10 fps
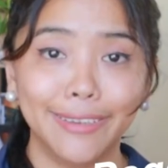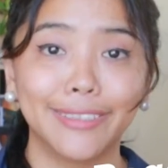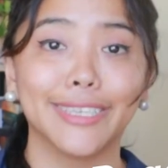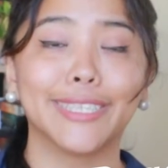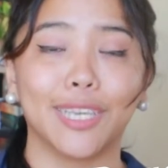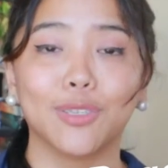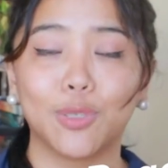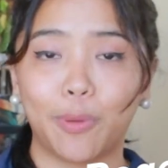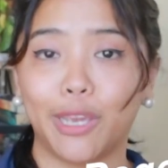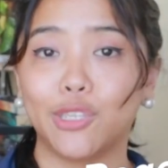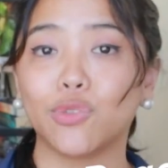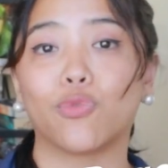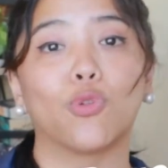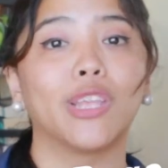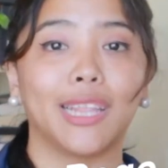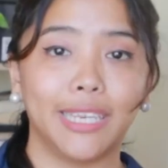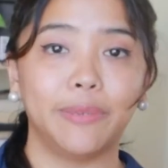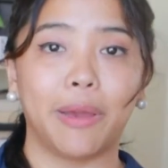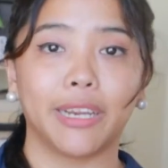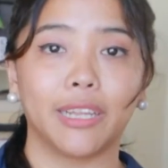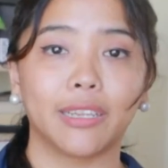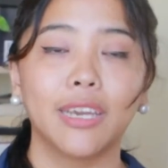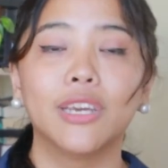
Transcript: the sales page for that lead magnet.